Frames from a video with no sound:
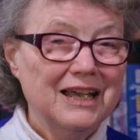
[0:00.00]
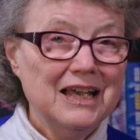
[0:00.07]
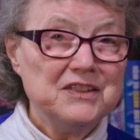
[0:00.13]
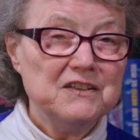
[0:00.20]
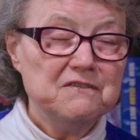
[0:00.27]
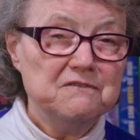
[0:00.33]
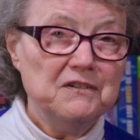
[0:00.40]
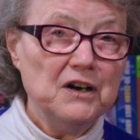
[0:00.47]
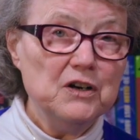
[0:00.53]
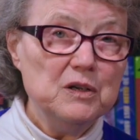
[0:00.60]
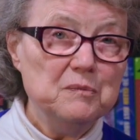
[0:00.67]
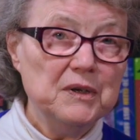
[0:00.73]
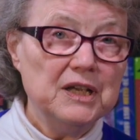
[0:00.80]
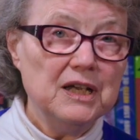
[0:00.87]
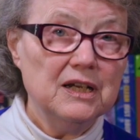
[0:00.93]
at the very
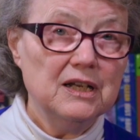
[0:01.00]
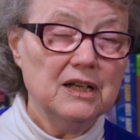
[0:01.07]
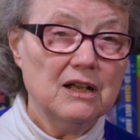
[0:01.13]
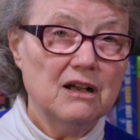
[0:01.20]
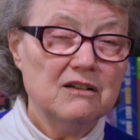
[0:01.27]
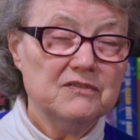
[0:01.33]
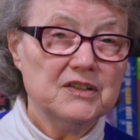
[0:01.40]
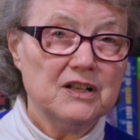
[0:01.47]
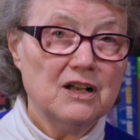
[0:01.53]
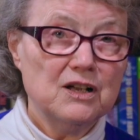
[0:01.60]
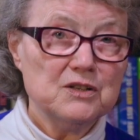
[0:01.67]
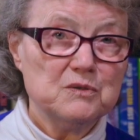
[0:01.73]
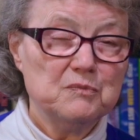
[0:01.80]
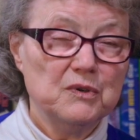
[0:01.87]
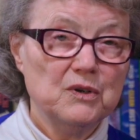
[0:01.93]
beginning of the
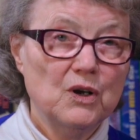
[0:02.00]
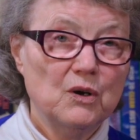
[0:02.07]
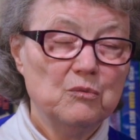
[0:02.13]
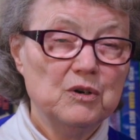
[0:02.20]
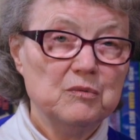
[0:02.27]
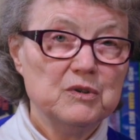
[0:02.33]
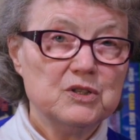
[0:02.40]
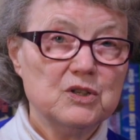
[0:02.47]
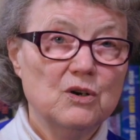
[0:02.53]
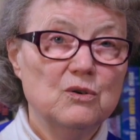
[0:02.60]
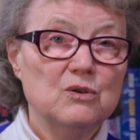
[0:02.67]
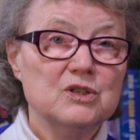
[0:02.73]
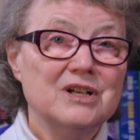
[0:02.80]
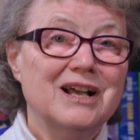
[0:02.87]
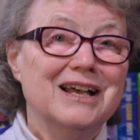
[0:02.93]
Gospel, we were
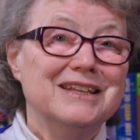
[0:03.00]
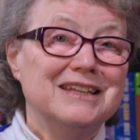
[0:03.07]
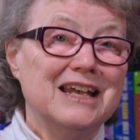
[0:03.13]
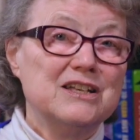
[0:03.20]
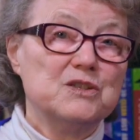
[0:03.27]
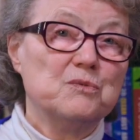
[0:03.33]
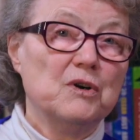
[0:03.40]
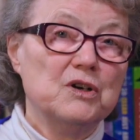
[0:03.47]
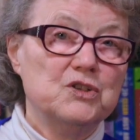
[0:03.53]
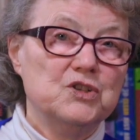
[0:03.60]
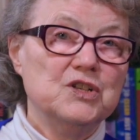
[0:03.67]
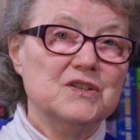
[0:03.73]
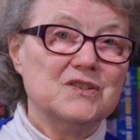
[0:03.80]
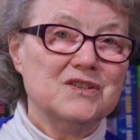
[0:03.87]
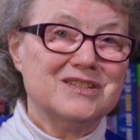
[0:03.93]
told that's where
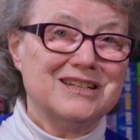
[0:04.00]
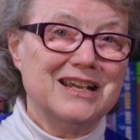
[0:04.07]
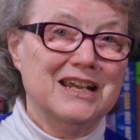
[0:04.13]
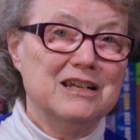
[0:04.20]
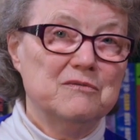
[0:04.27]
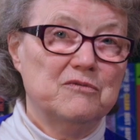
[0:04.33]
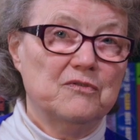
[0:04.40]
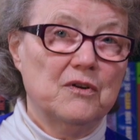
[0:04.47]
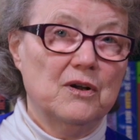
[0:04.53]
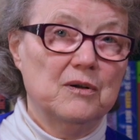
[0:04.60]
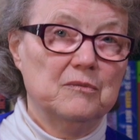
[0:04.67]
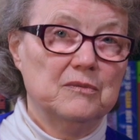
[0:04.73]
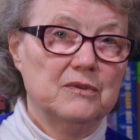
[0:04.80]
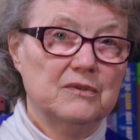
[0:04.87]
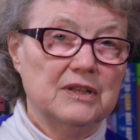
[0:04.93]
Jesus came
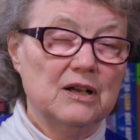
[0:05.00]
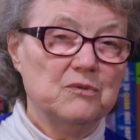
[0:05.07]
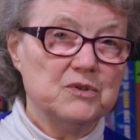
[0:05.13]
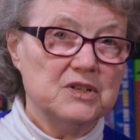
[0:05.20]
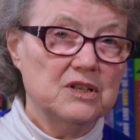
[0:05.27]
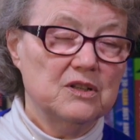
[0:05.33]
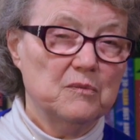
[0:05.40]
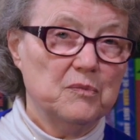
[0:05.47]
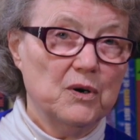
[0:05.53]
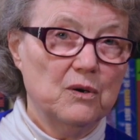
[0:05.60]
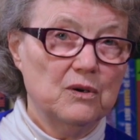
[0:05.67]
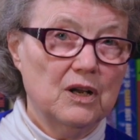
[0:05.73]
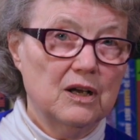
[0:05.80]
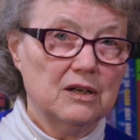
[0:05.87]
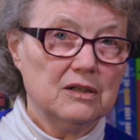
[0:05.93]
from. That was in the
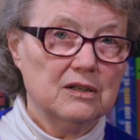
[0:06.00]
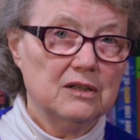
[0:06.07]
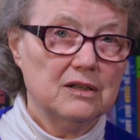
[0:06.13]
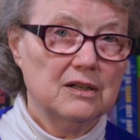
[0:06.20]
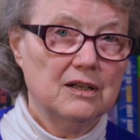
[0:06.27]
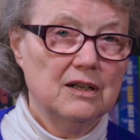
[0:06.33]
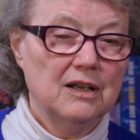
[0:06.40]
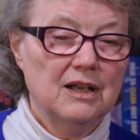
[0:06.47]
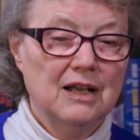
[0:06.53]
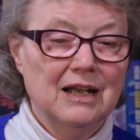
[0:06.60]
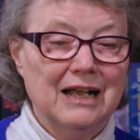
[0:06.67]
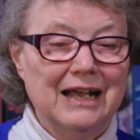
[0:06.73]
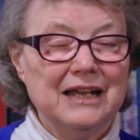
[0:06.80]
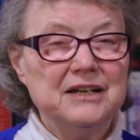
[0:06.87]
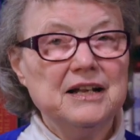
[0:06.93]
prologue.
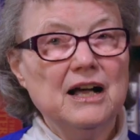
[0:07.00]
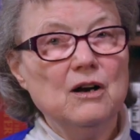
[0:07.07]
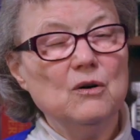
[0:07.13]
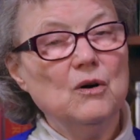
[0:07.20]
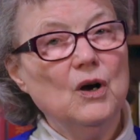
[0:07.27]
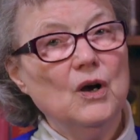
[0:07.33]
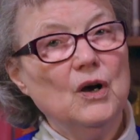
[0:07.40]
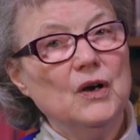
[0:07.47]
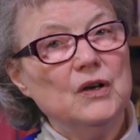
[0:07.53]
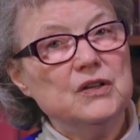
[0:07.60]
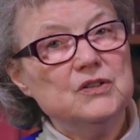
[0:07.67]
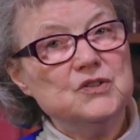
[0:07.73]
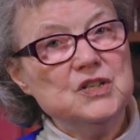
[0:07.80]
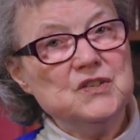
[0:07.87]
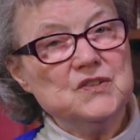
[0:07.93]
And now
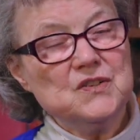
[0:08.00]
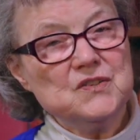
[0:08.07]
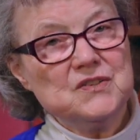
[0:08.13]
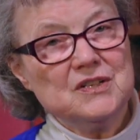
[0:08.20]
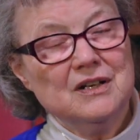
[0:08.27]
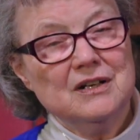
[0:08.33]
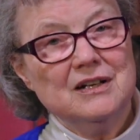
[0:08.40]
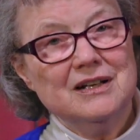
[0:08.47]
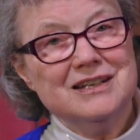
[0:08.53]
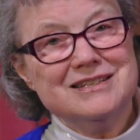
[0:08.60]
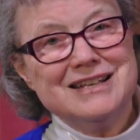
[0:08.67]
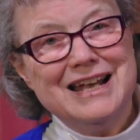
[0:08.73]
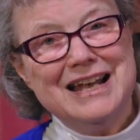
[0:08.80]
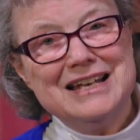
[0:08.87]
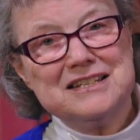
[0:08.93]
Jesus
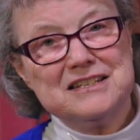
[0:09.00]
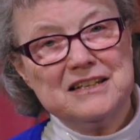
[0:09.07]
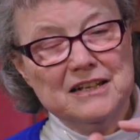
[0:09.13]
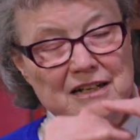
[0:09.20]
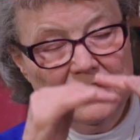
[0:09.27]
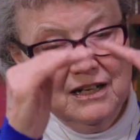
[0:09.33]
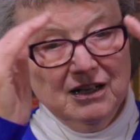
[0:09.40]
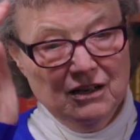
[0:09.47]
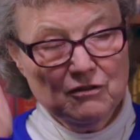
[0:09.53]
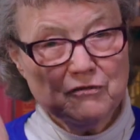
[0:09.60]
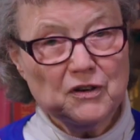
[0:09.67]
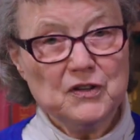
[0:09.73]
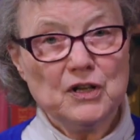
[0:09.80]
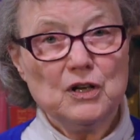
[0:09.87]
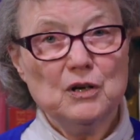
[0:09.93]
is asking
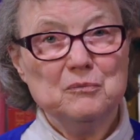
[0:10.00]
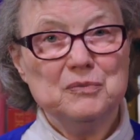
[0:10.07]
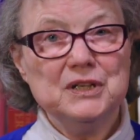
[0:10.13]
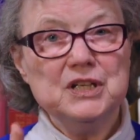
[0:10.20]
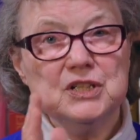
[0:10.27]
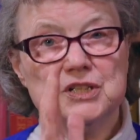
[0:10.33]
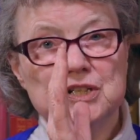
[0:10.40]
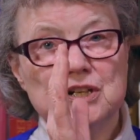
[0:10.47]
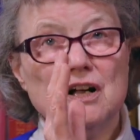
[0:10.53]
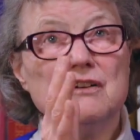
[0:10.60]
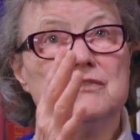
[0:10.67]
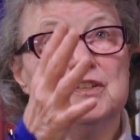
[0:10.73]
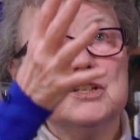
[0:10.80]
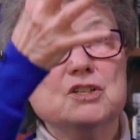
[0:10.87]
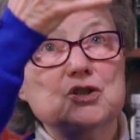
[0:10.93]
for the completion
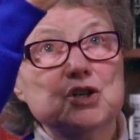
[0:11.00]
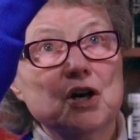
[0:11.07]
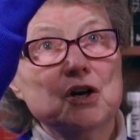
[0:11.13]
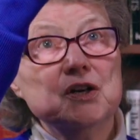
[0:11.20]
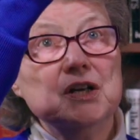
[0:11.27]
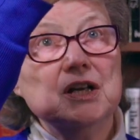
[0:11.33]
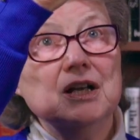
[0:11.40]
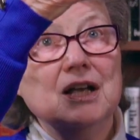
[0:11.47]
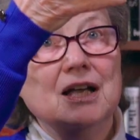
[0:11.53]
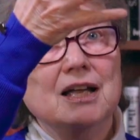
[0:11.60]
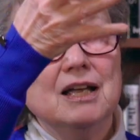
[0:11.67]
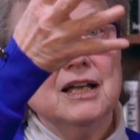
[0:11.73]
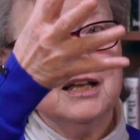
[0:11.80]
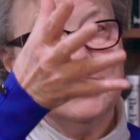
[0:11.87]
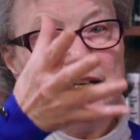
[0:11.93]
of this journey.
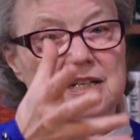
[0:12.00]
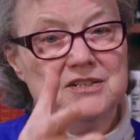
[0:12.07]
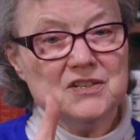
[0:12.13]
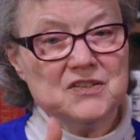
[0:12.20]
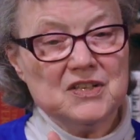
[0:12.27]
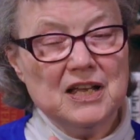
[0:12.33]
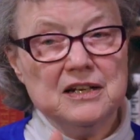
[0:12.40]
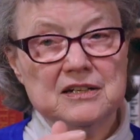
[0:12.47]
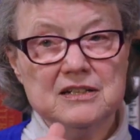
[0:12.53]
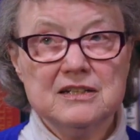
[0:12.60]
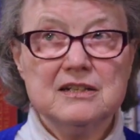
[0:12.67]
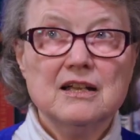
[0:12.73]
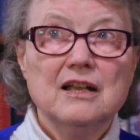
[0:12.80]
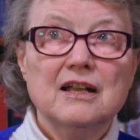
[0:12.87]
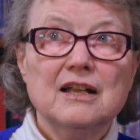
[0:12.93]
He
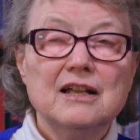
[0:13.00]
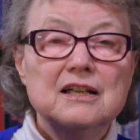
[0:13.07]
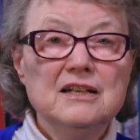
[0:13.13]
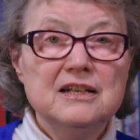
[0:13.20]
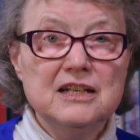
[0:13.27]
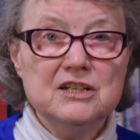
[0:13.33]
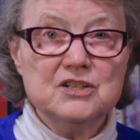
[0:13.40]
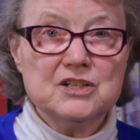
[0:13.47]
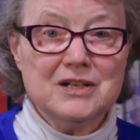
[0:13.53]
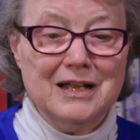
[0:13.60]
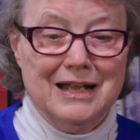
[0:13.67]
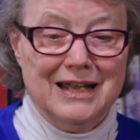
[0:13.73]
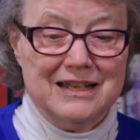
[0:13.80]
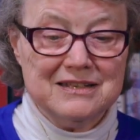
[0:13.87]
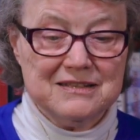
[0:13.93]
descended, he needs
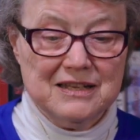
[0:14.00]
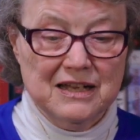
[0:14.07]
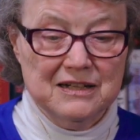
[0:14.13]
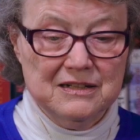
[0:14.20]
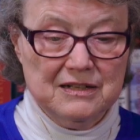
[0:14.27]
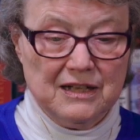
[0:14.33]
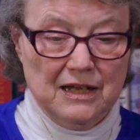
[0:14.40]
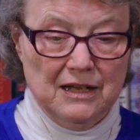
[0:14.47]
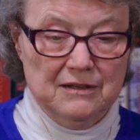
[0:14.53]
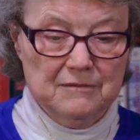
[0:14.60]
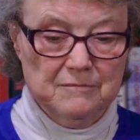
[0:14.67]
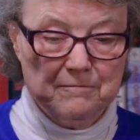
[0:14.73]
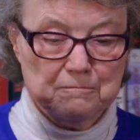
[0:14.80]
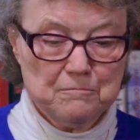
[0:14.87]
to ascend again.